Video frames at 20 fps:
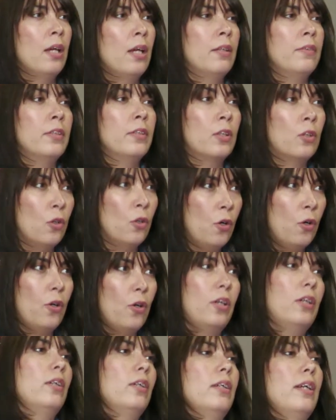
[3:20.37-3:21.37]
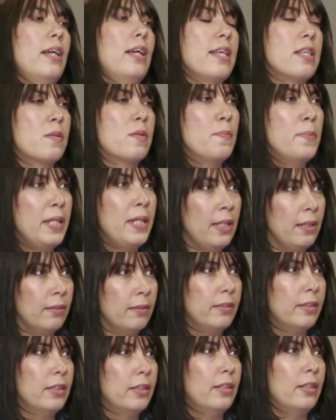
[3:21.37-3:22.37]
Right. The core has
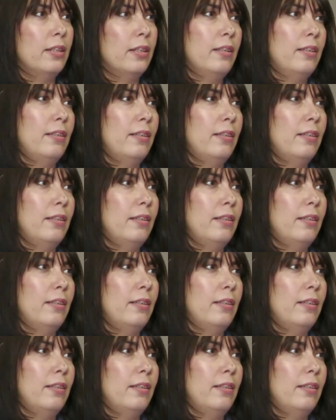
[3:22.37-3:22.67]
been the,